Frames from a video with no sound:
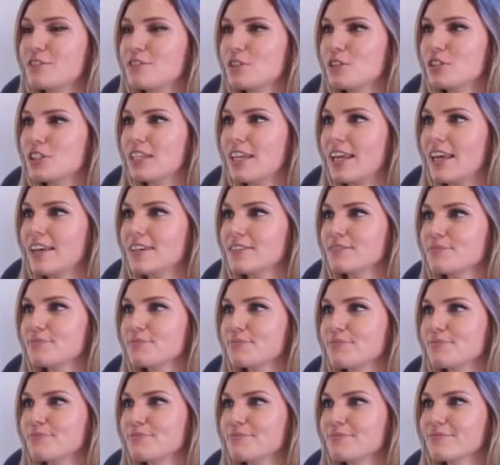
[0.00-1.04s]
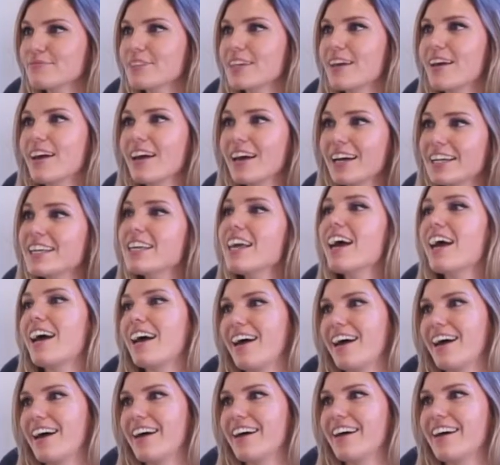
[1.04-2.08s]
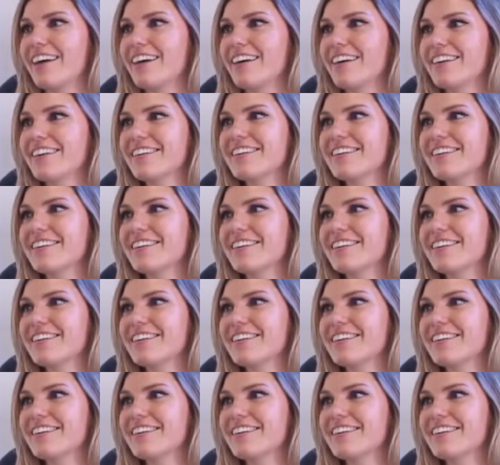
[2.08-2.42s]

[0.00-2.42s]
so people need you, basically, every day.